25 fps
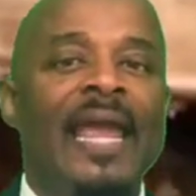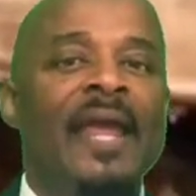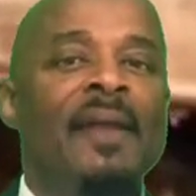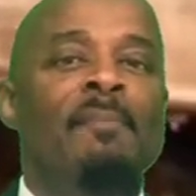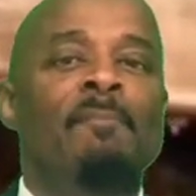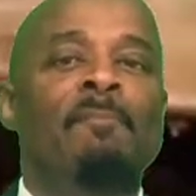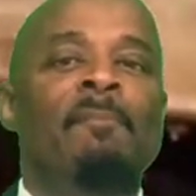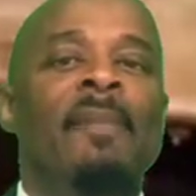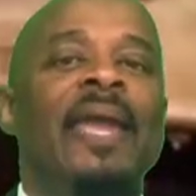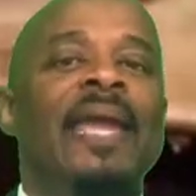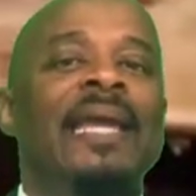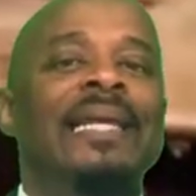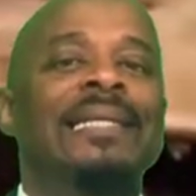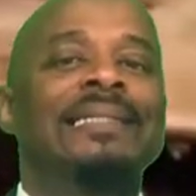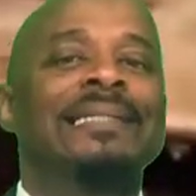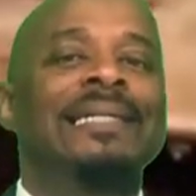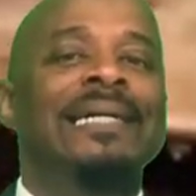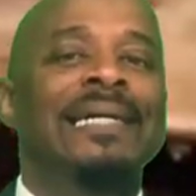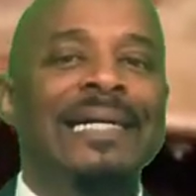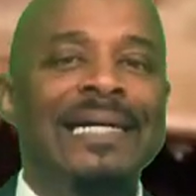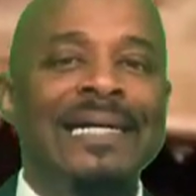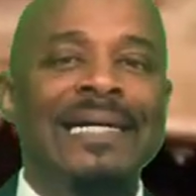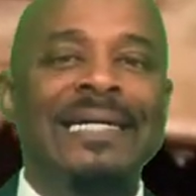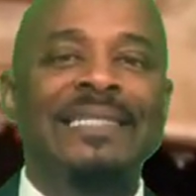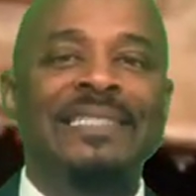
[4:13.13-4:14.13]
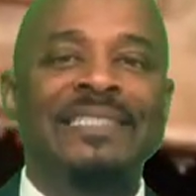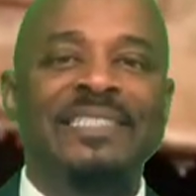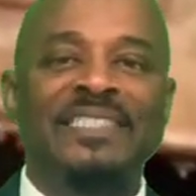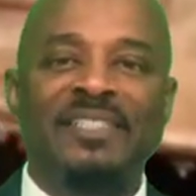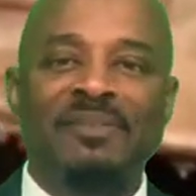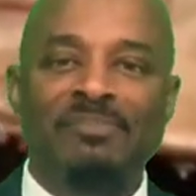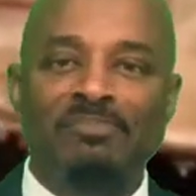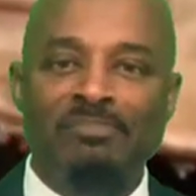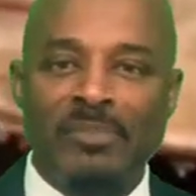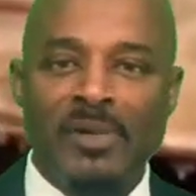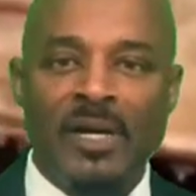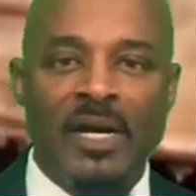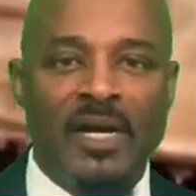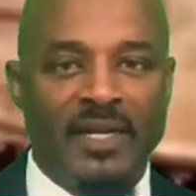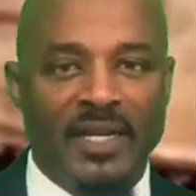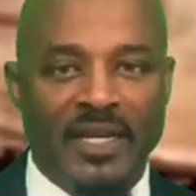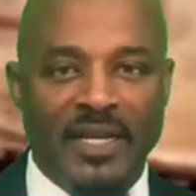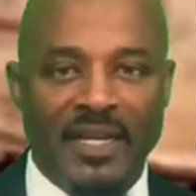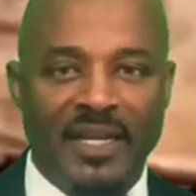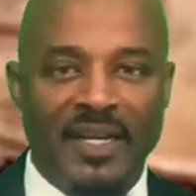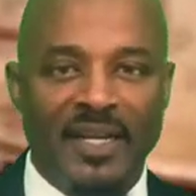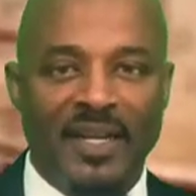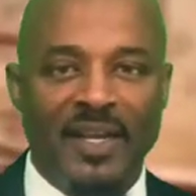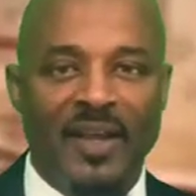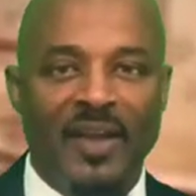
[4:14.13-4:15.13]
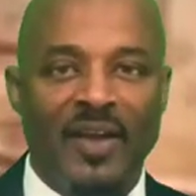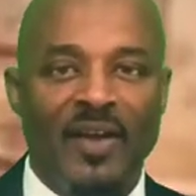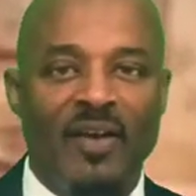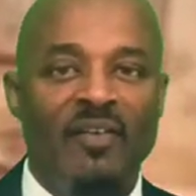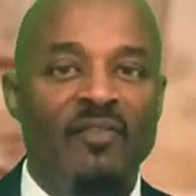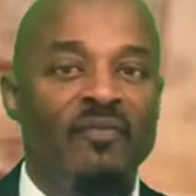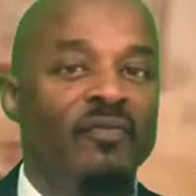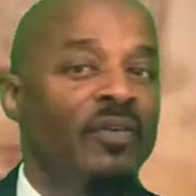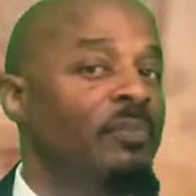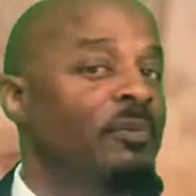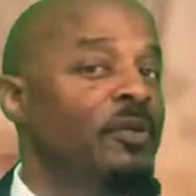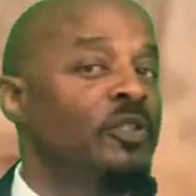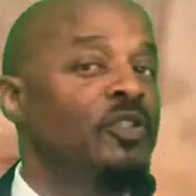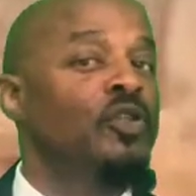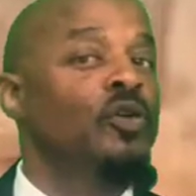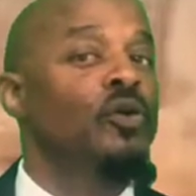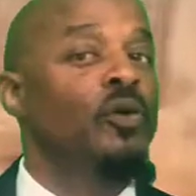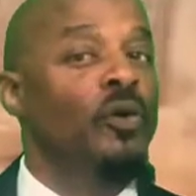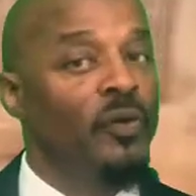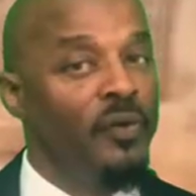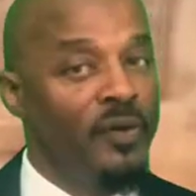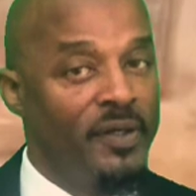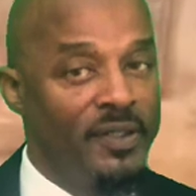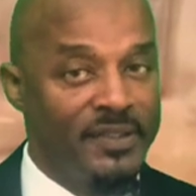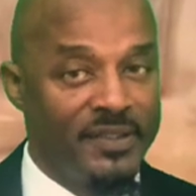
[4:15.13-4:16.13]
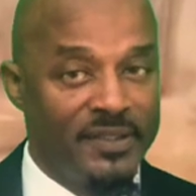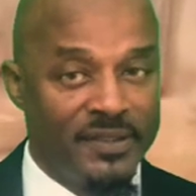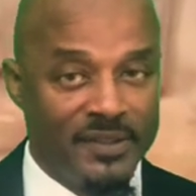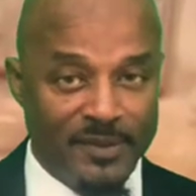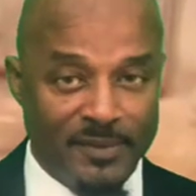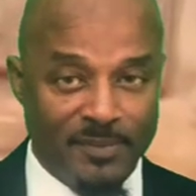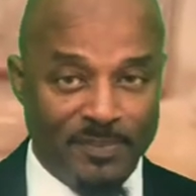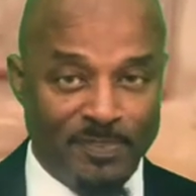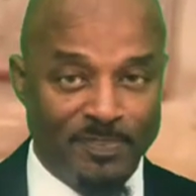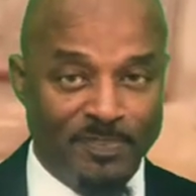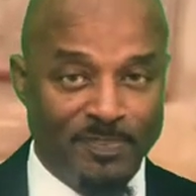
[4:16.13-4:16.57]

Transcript: and make tons of money from the tourists.